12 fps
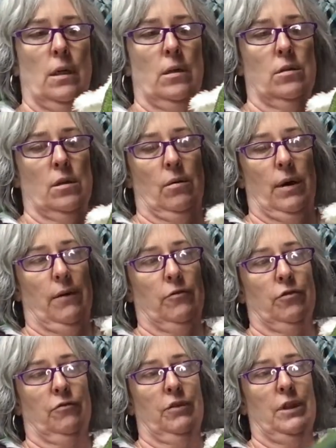So
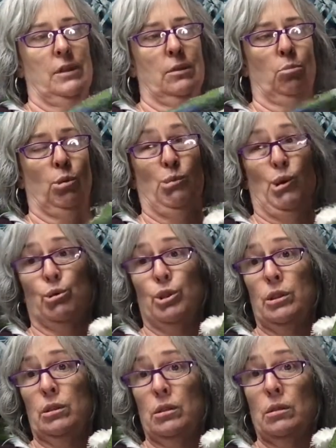after fees and
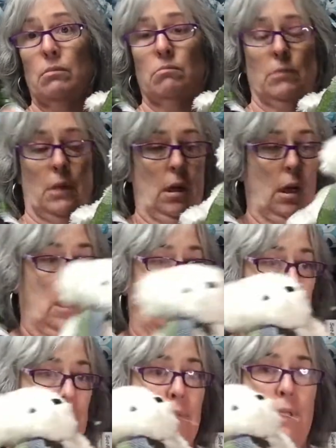promotions,
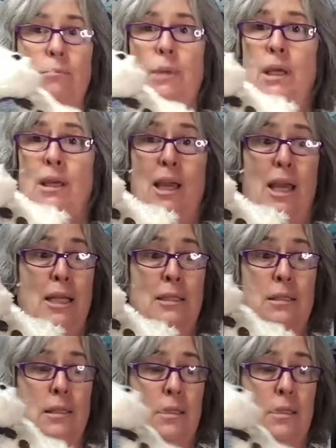I could make 8